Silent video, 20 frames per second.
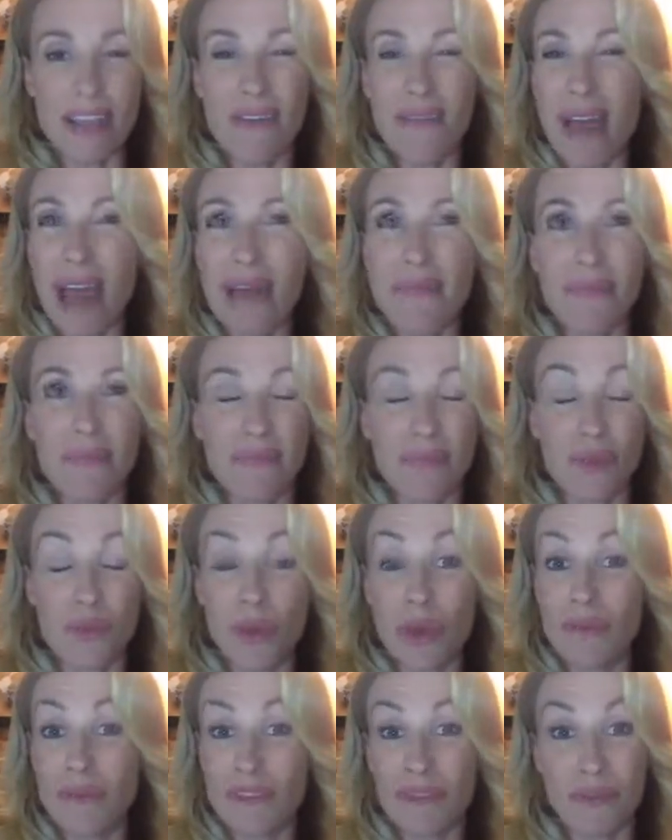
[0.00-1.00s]
I've had
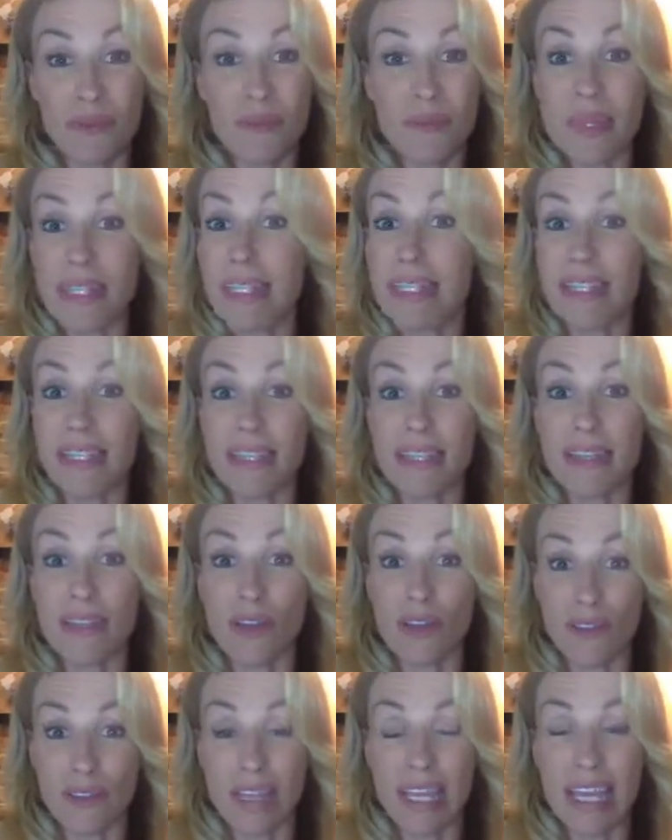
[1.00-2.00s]
12 different businesses
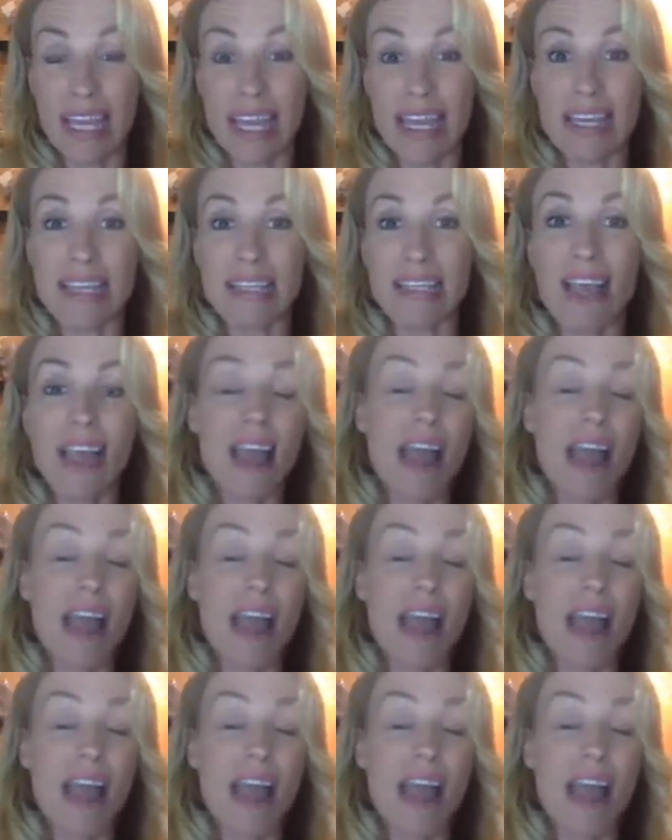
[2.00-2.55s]
over the years,